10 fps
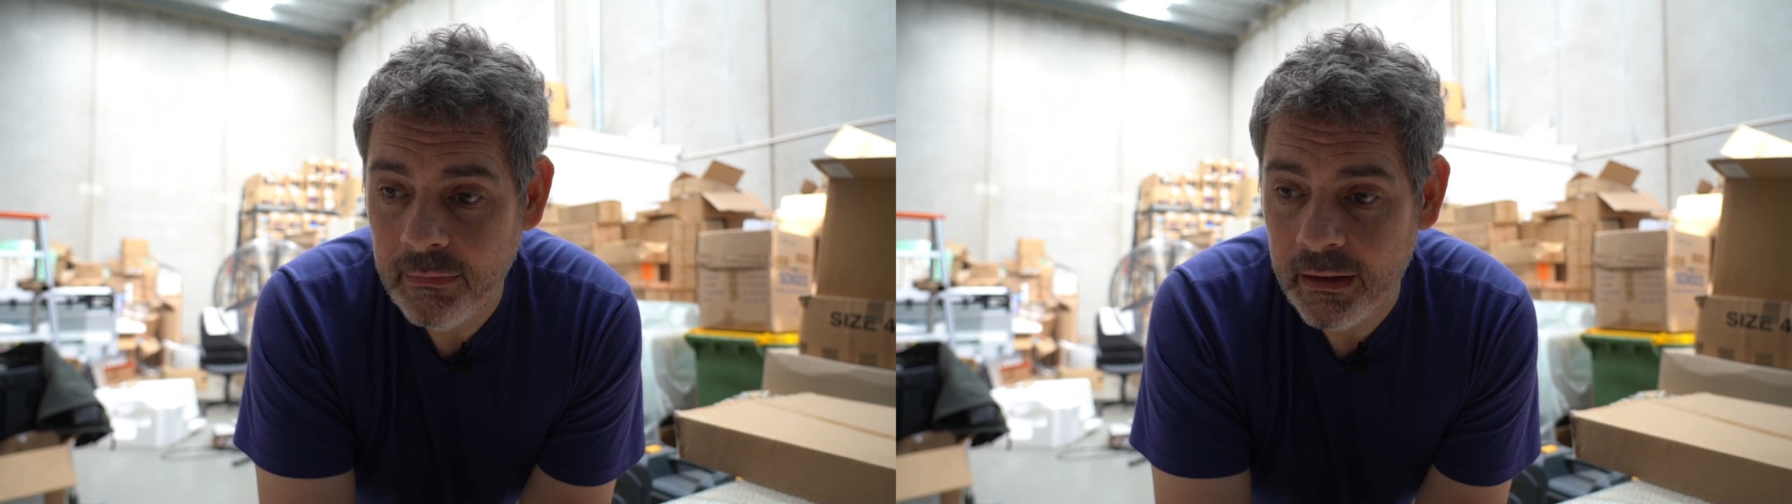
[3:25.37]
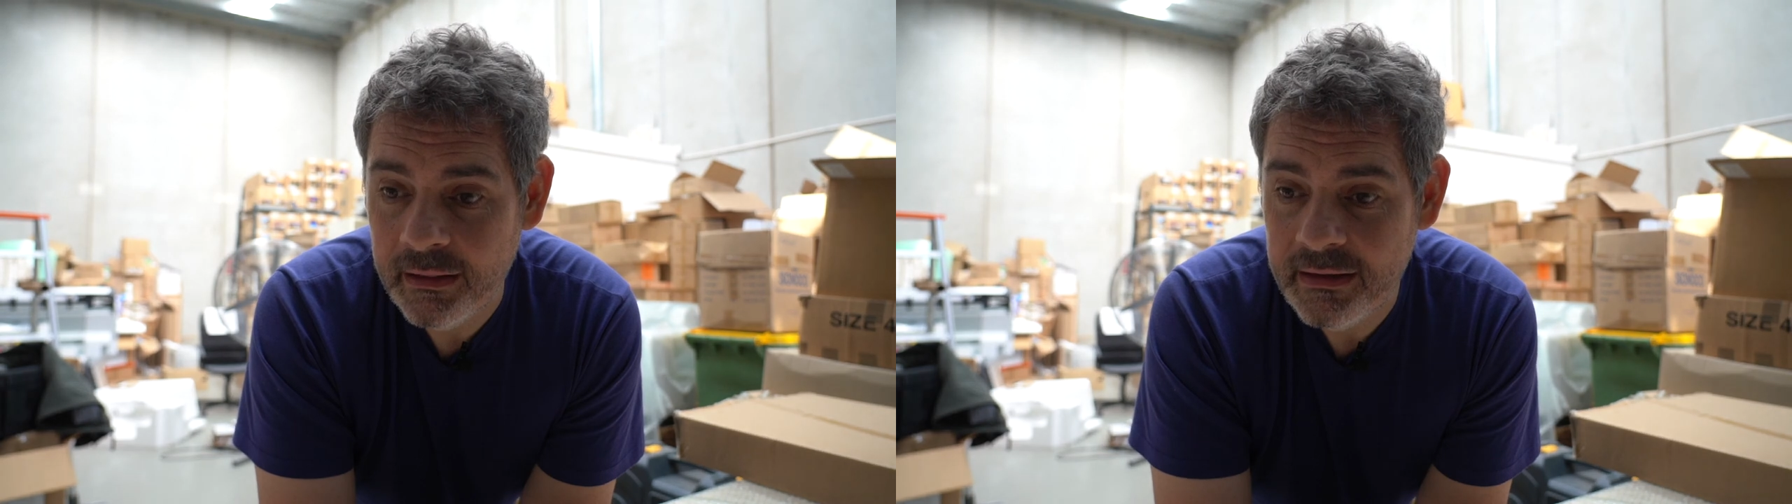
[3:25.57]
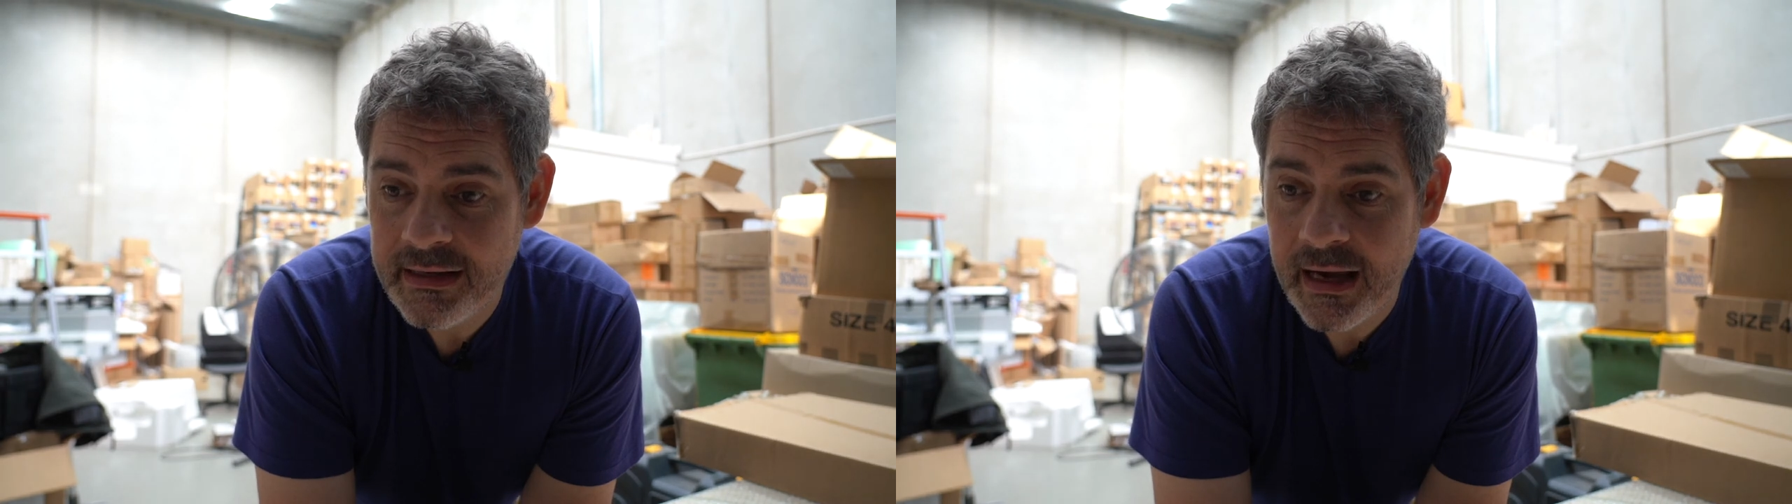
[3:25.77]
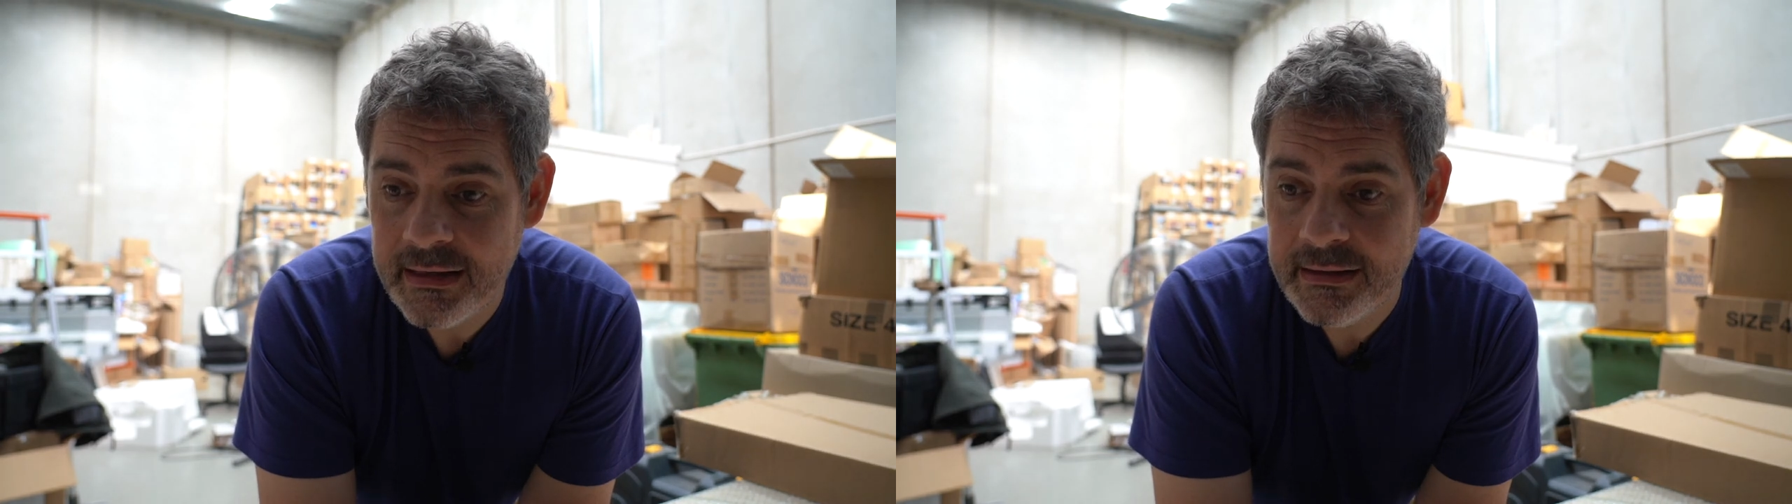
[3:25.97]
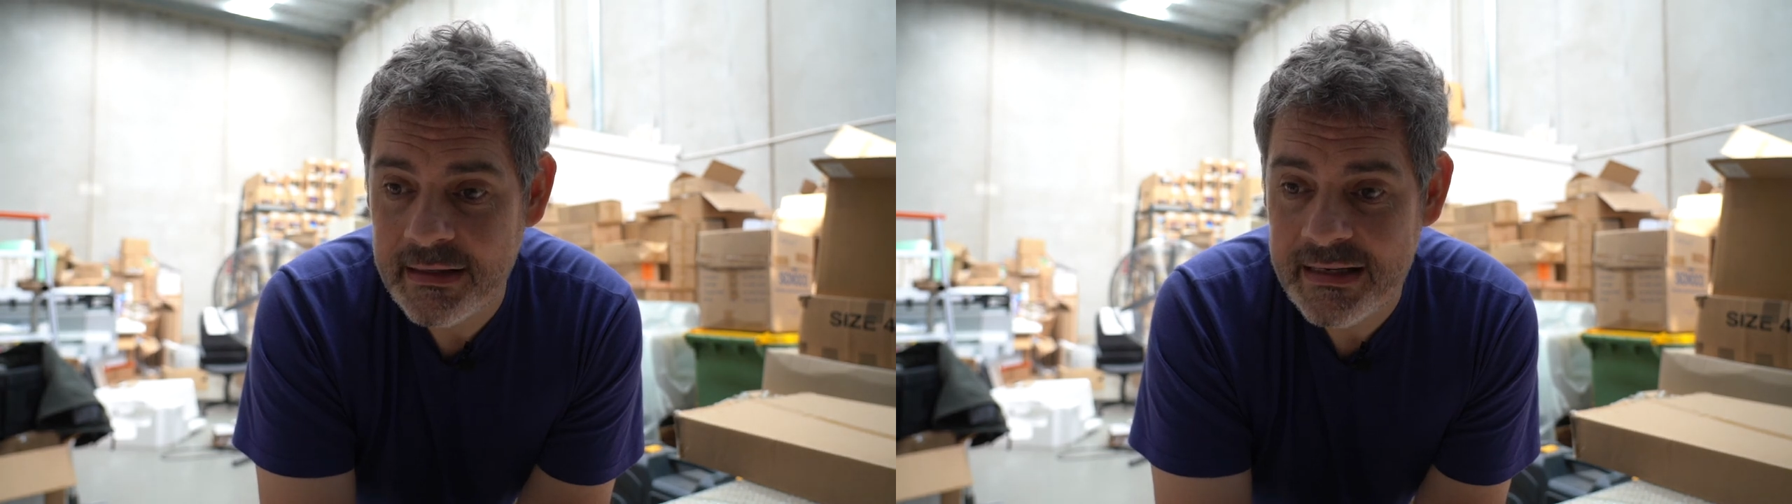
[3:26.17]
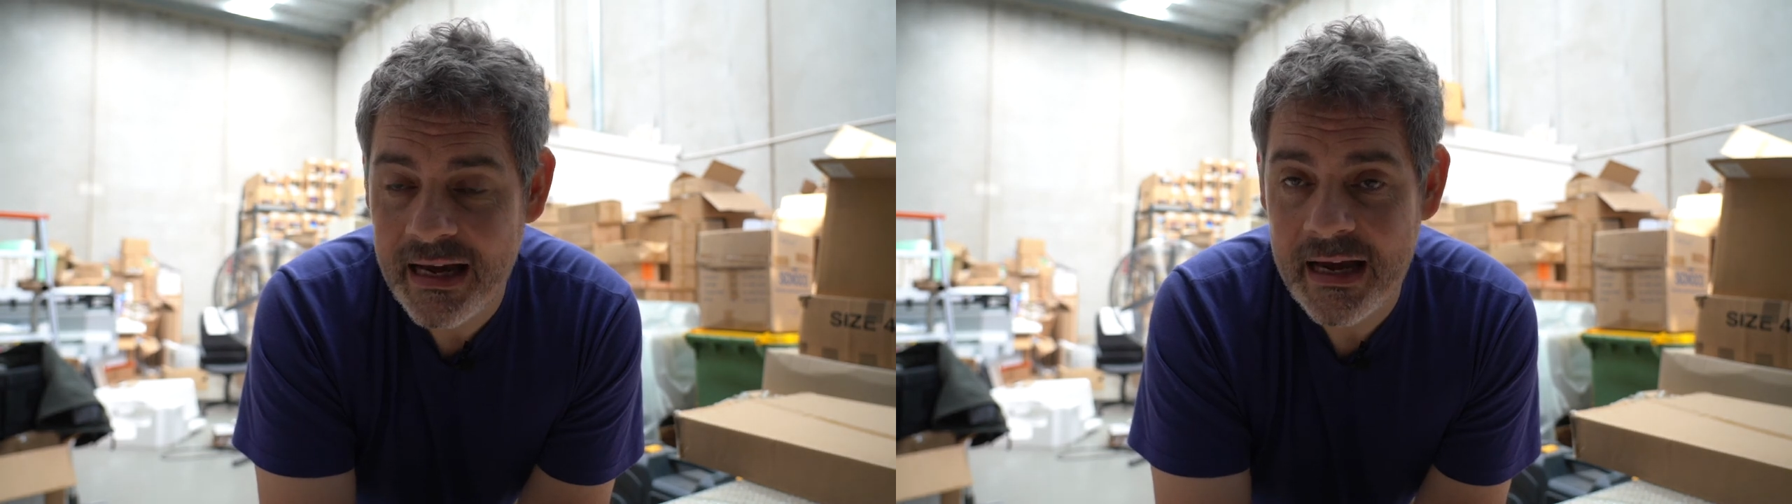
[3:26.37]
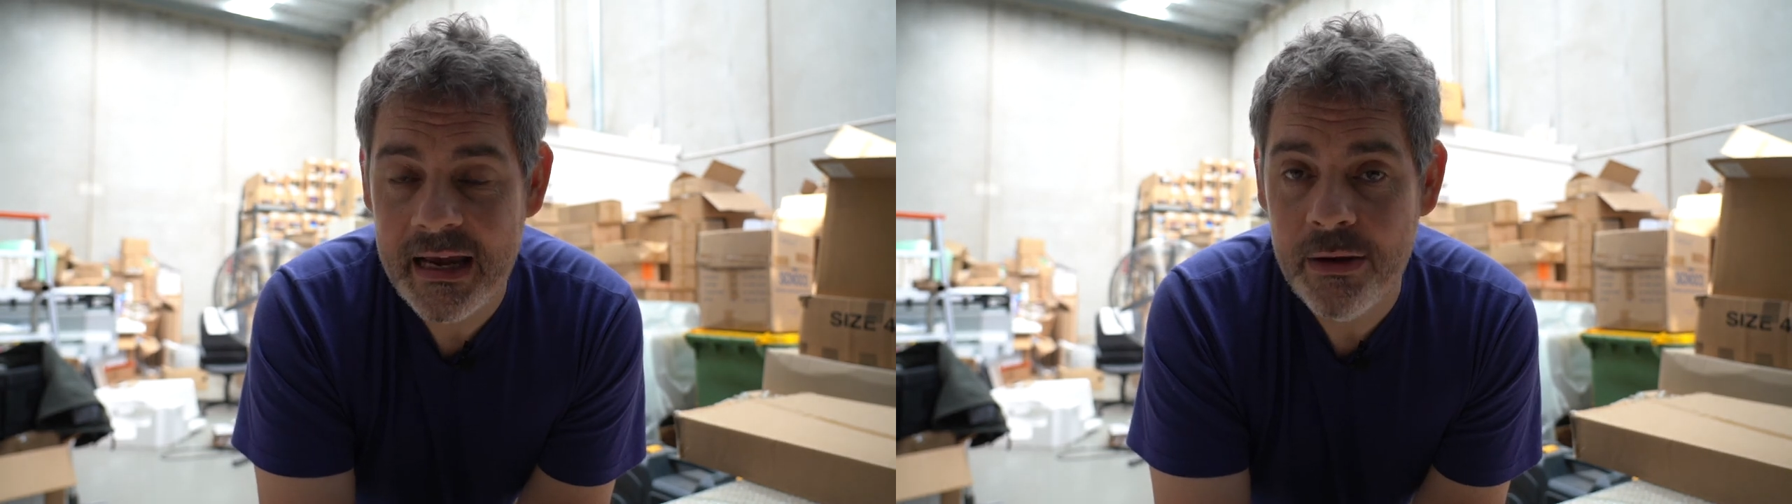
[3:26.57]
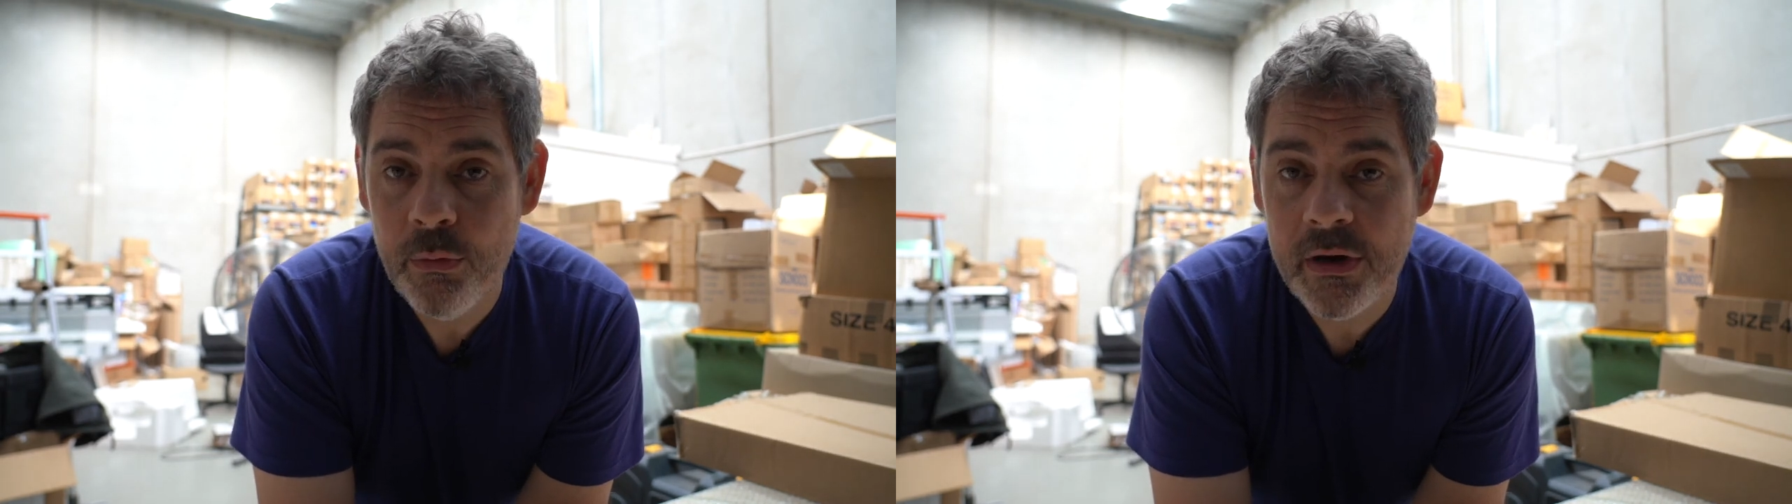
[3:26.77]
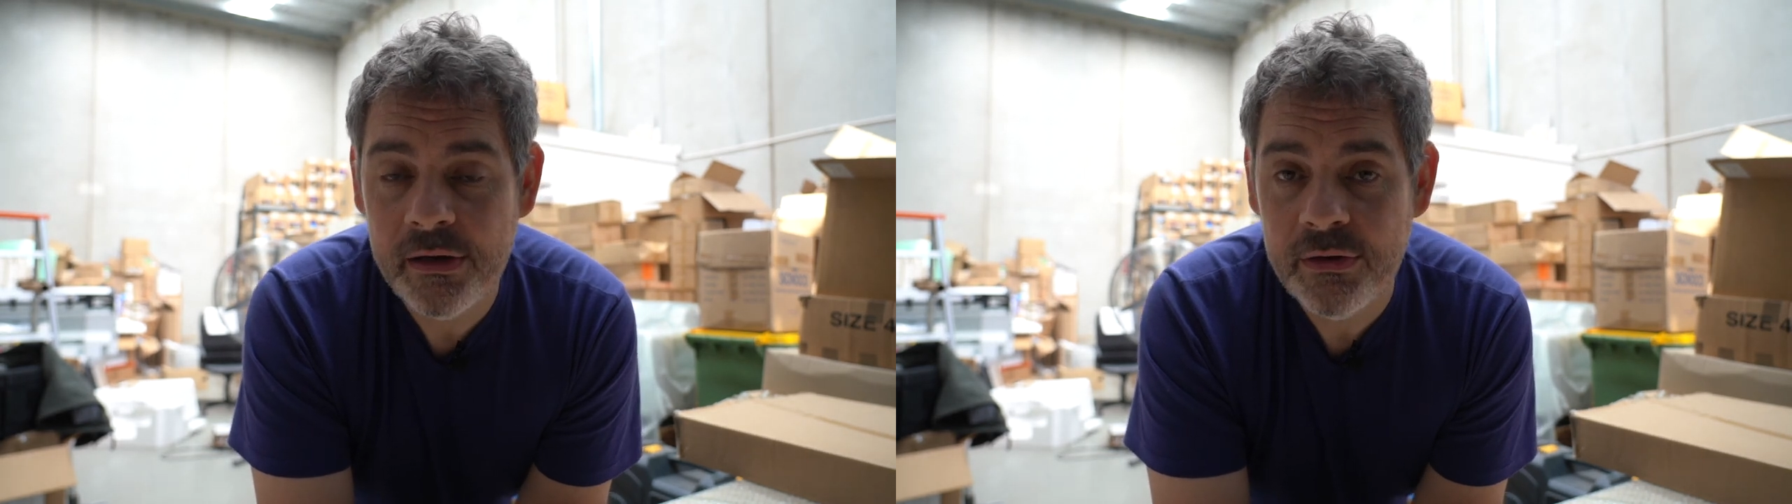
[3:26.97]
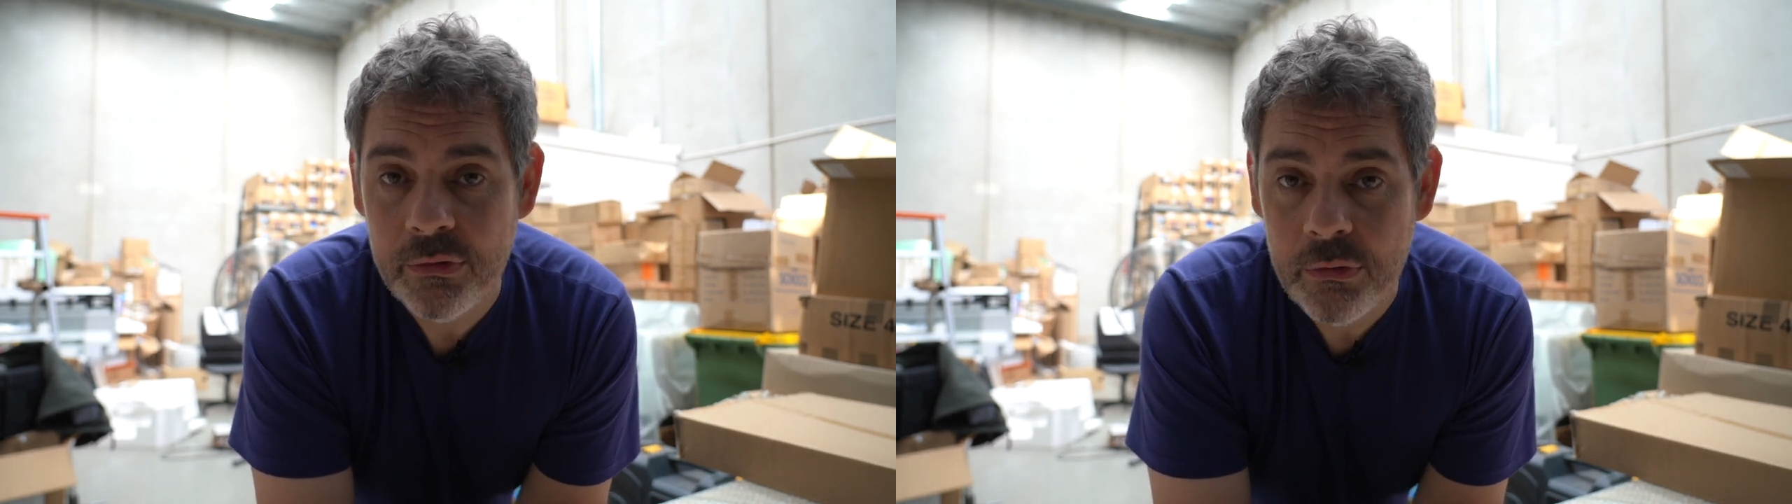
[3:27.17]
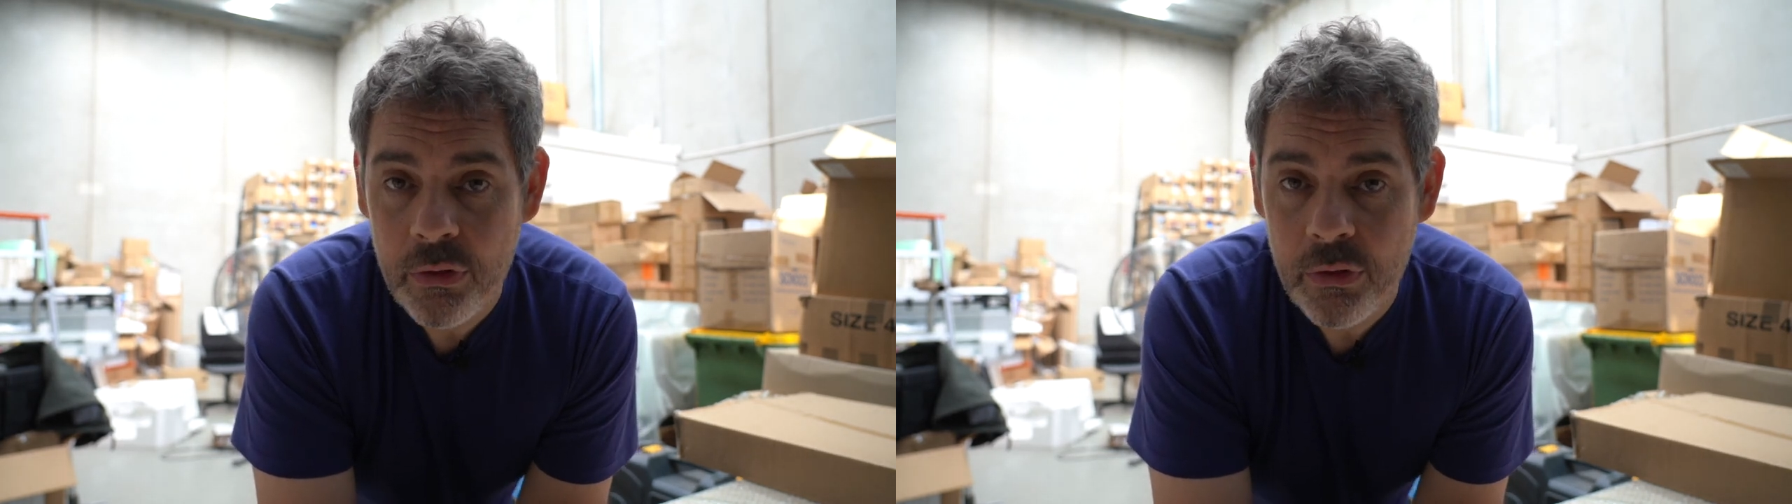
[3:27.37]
And in this case, today, we're going to do